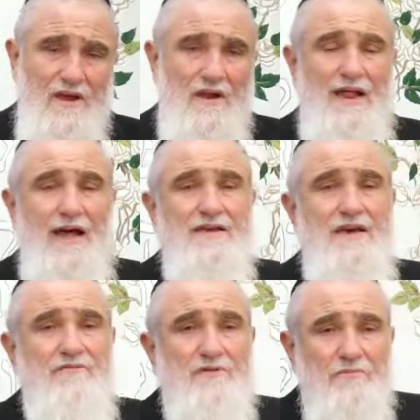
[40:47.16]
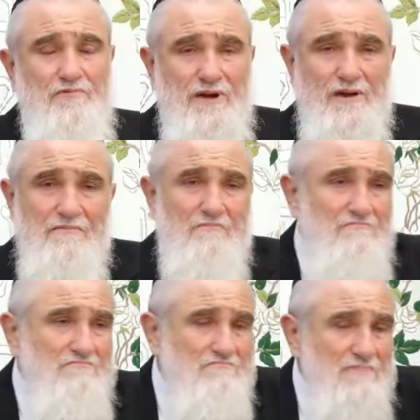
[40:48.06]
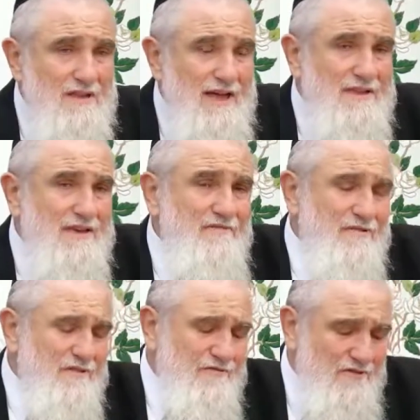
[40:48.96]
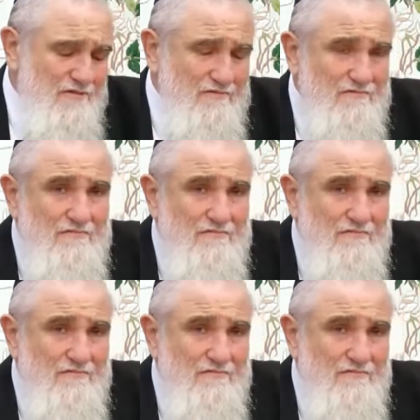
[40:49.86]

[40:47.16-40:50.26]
You're allowed to eat from the pre. You're allowed to eat from the fruit.